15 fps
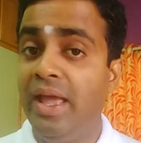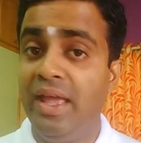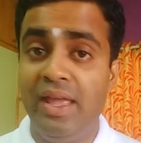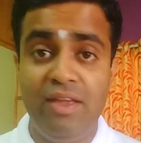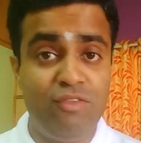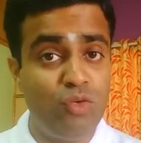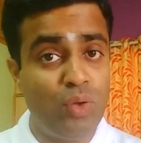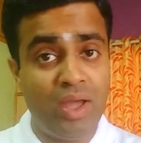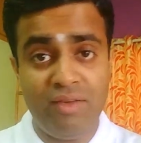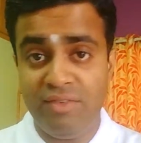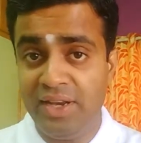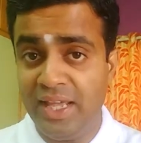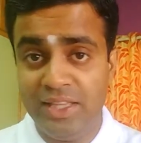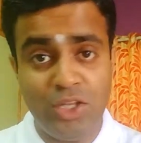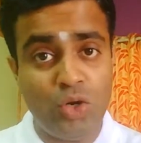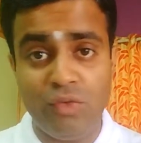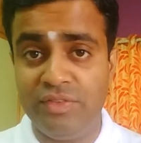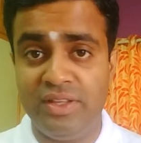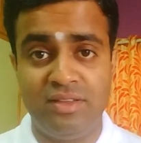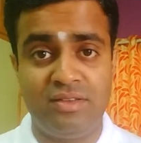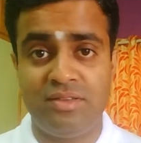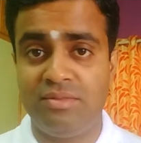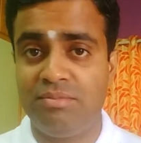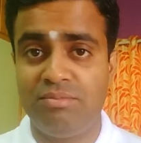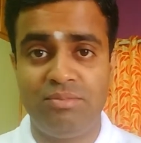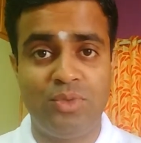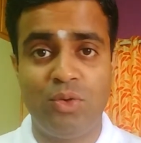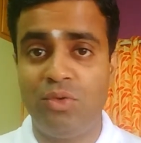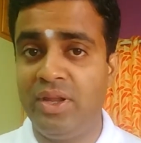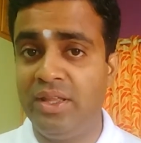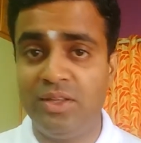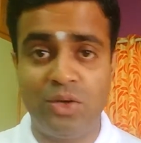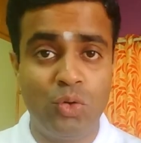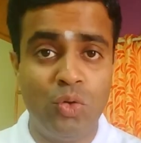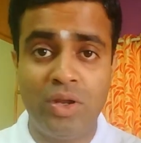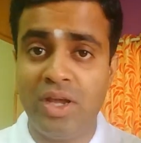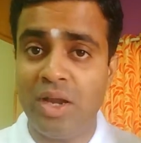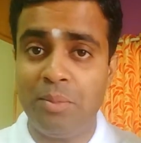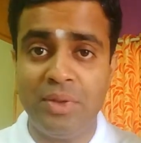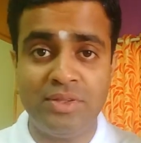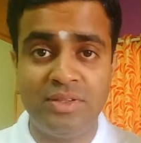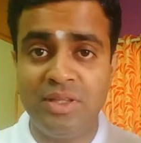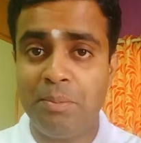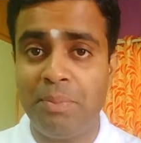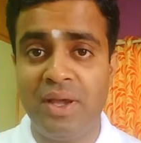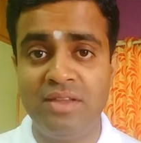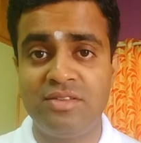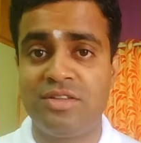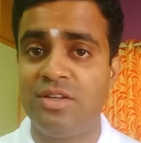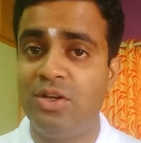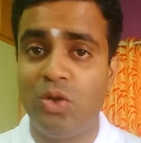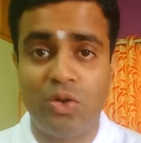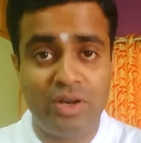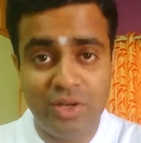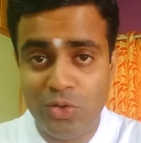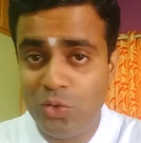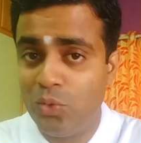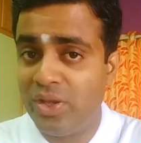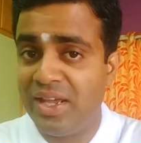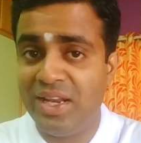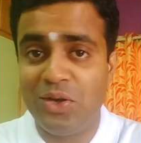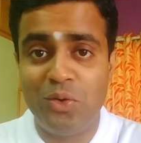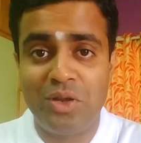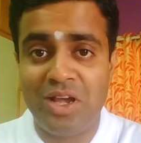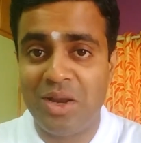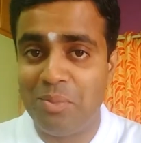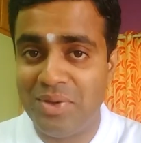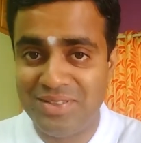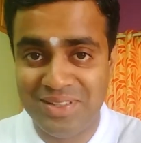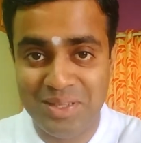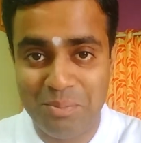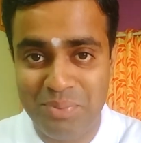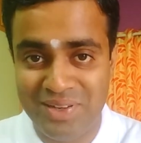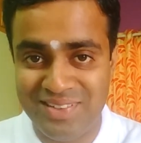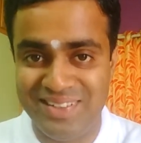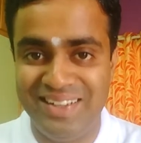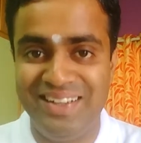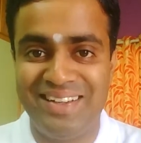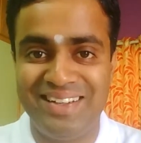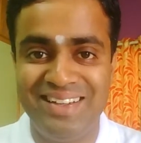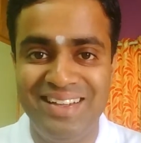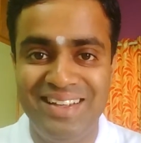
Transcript: If you have neither of these, you have neither good karmas in the past nor are you doing any good karmas in the present,